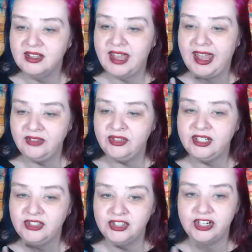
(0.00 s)
Henry
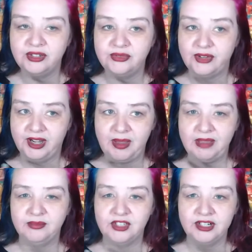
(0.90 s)
and Joe, right,
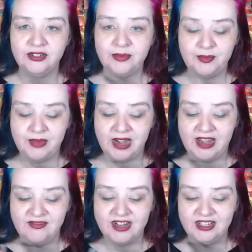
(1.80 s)
Pam? Try and remember
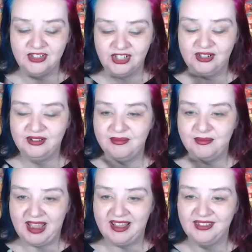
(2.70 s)
Henry and Joe in
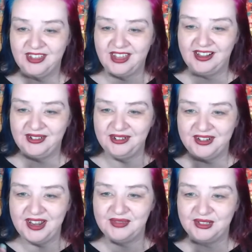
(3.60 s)
Bath, and I'll go
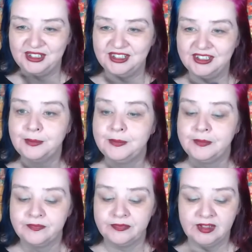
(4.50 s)
and have a look
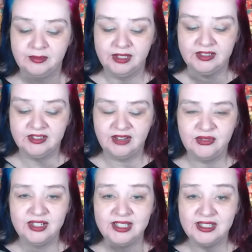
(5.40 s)
because I
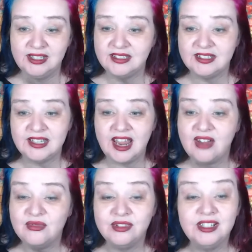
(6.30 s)
really, as I say,
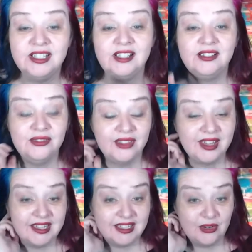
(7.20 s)
I really love the
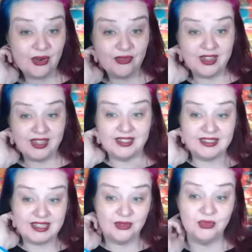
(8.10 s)
idea of it.
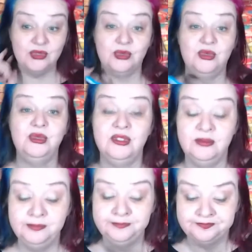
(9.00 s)
It sounds
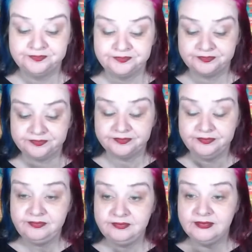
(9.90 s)
awesome
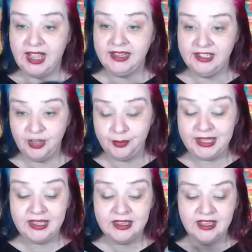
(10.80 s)
and
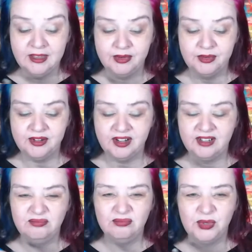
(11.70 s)
yummy, but what
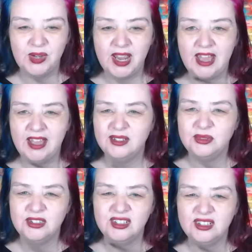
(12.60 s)
I what I had
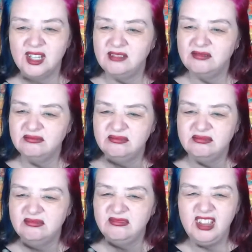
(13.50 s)
was just like,
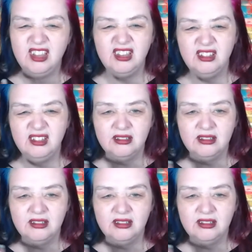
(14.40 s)
eh.